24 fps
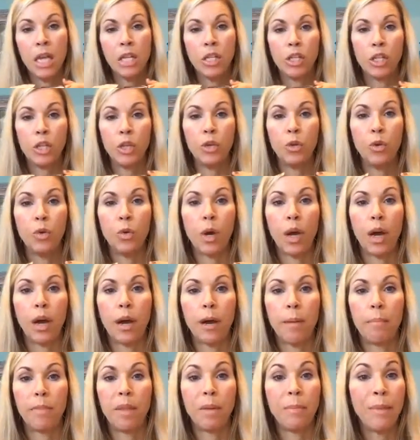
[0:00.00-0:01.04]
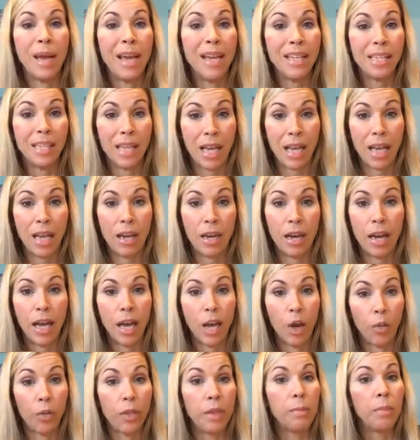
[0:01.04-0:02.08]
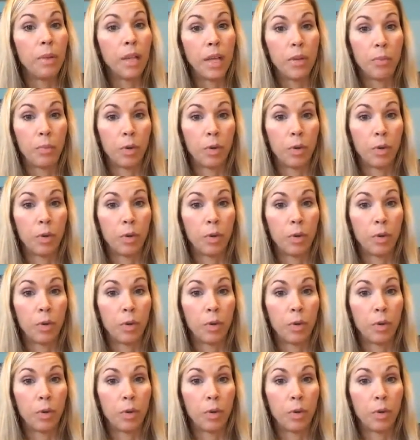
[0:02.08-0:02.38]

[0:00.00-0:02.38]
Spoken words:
To maintain a healthy blood